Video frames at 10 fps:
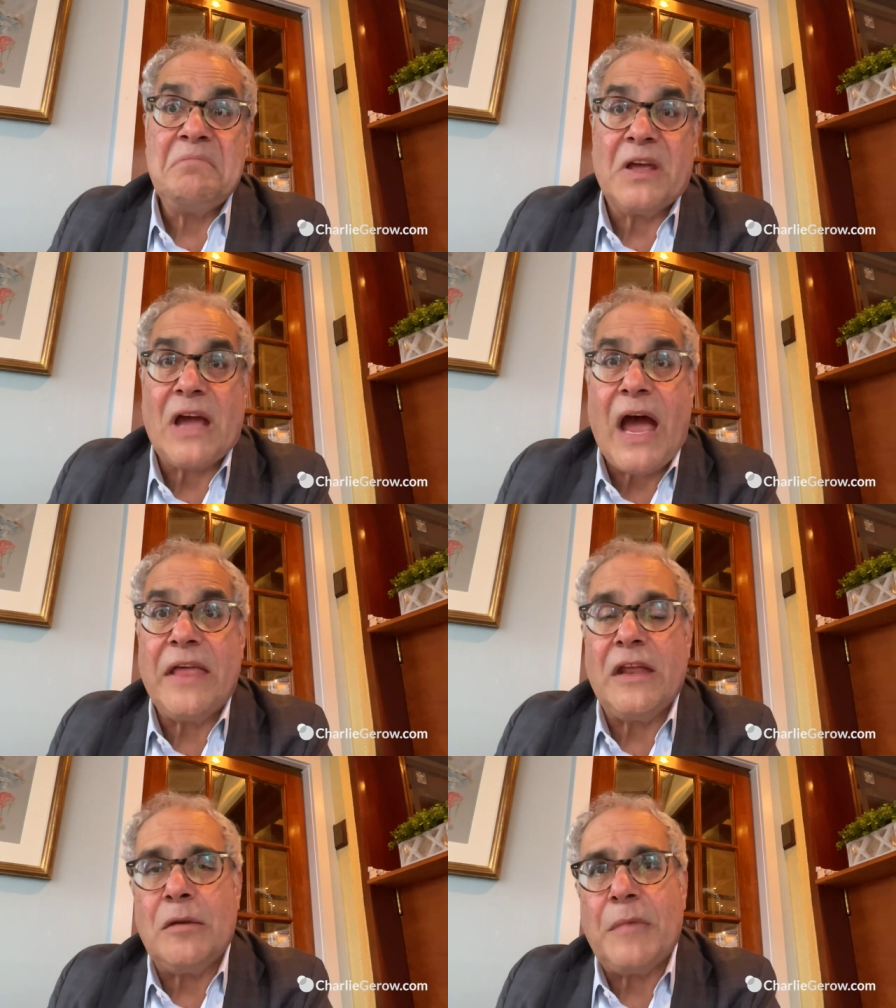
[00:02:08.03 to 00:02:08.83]
the guy
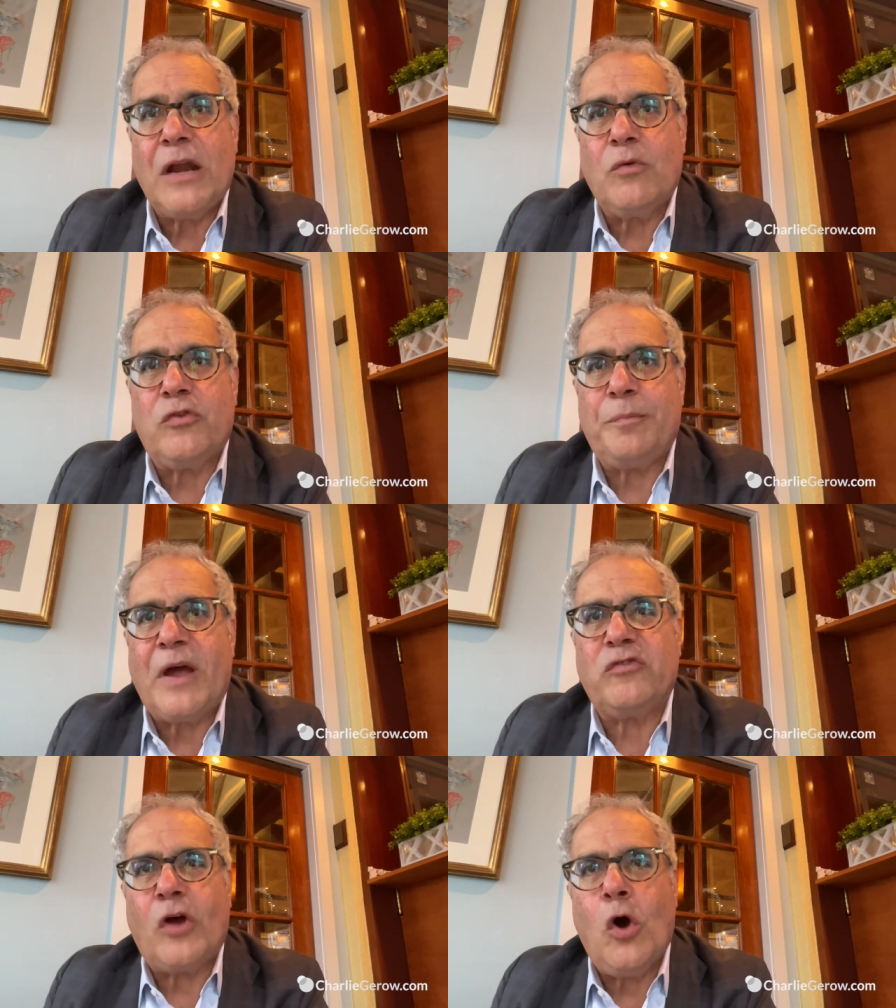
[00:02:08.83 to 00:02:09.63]
that in many
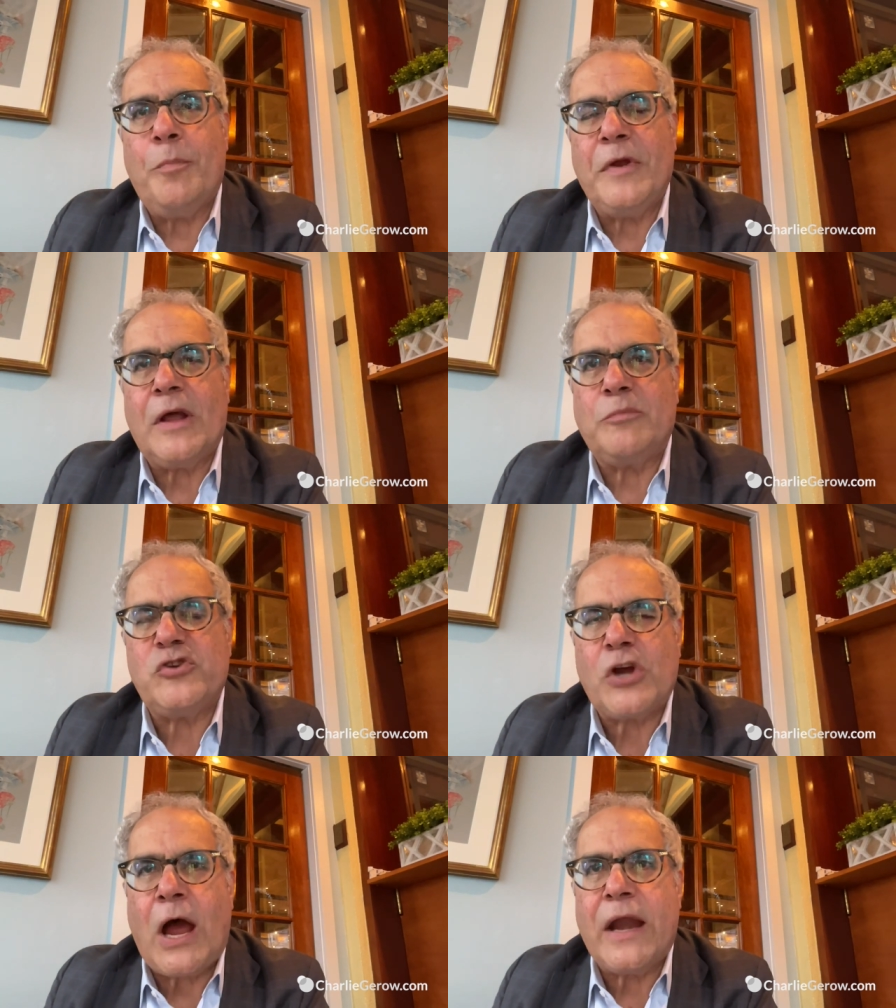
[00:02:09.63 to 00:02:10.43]
respects opened up
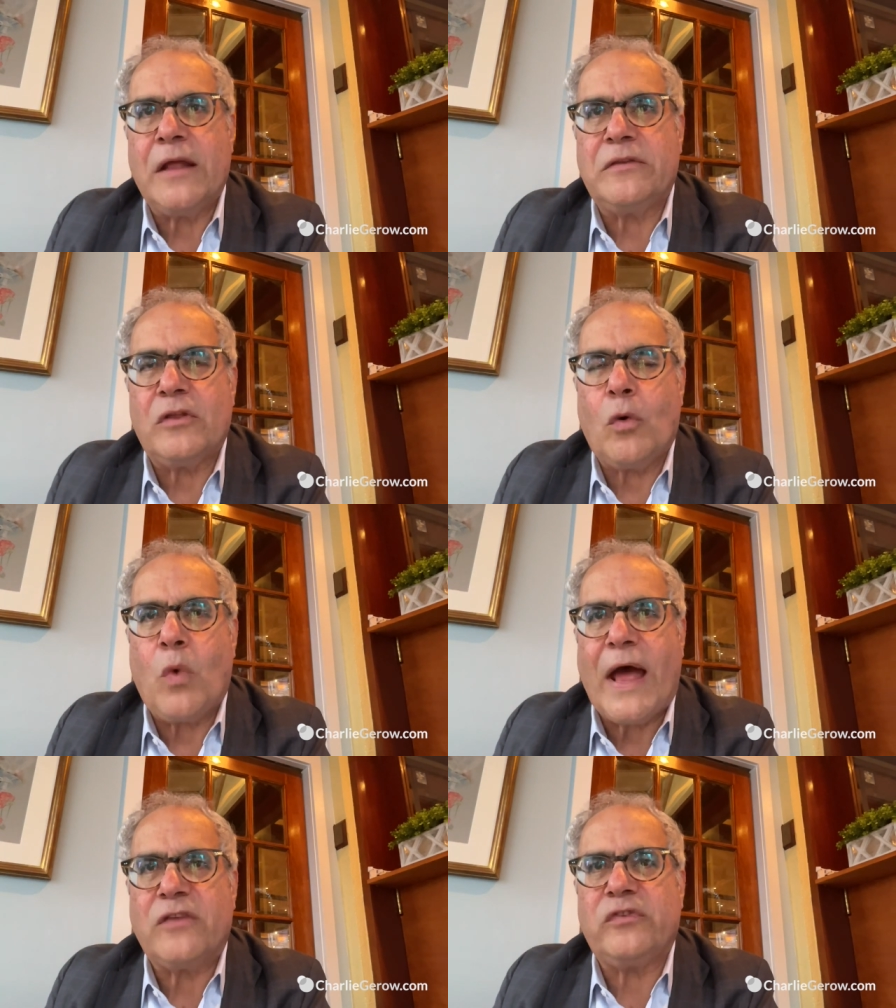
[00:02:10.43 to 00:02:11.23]
China to the
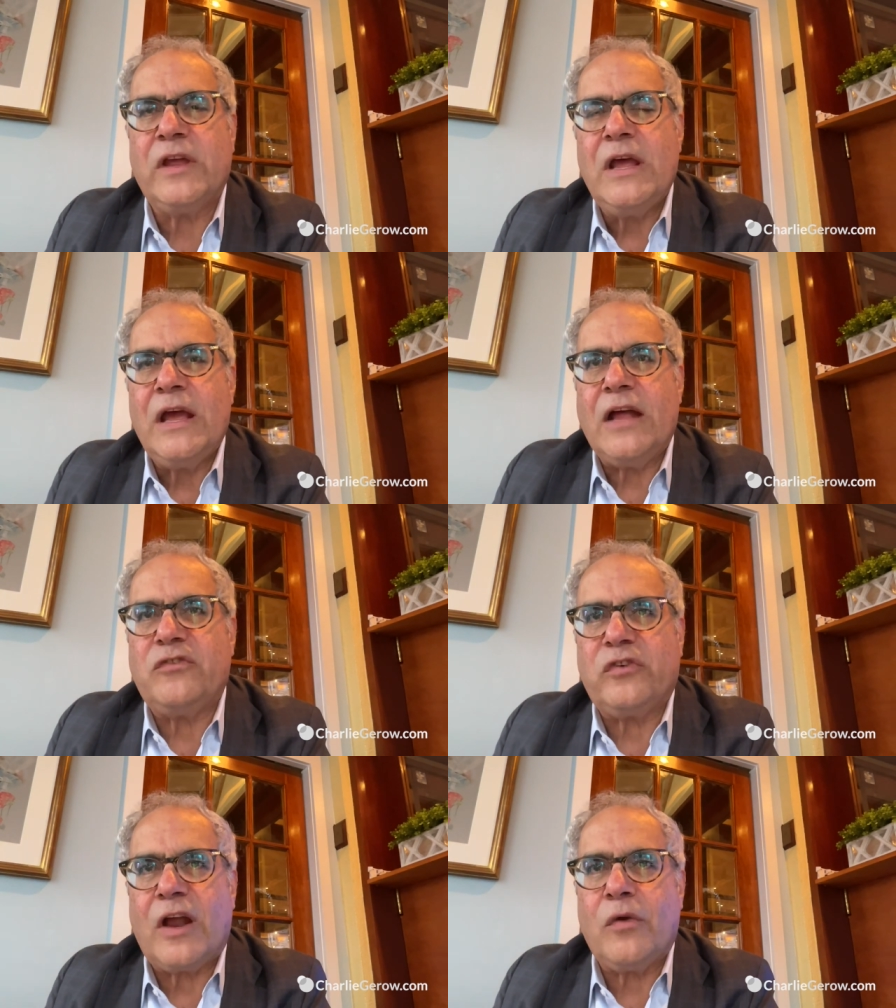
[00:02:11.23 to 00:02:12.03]
West,
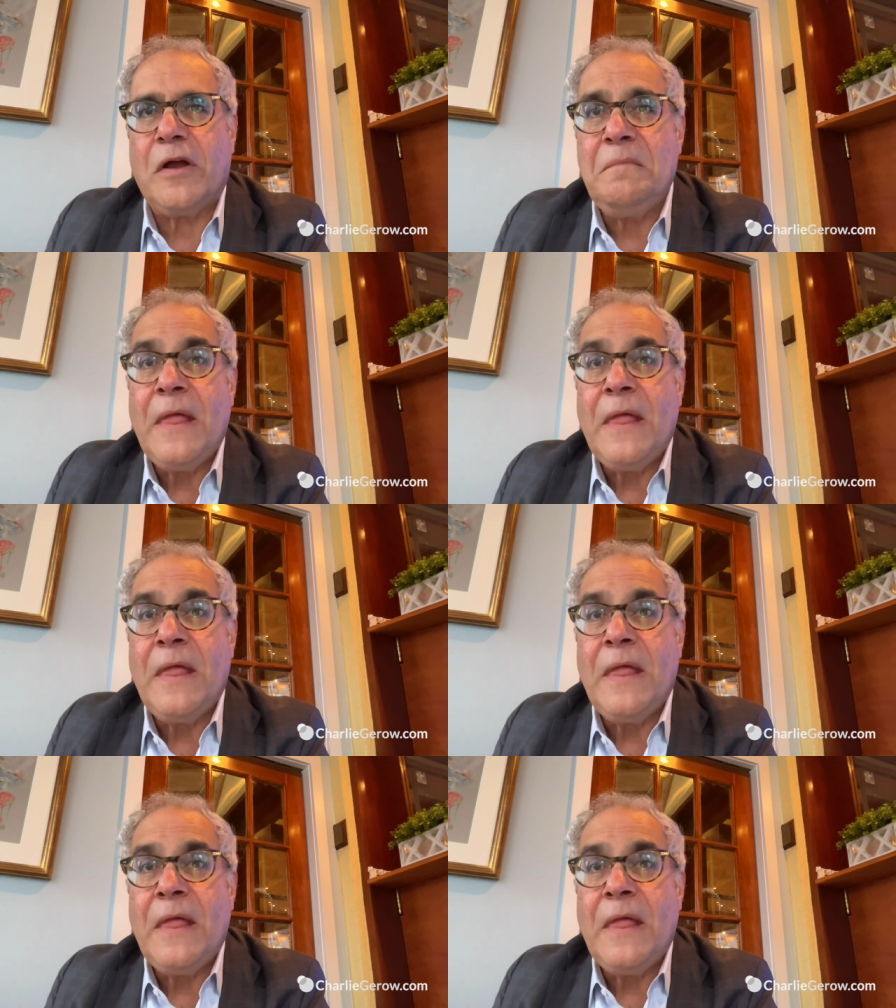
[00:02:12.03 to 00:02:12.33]
etc.,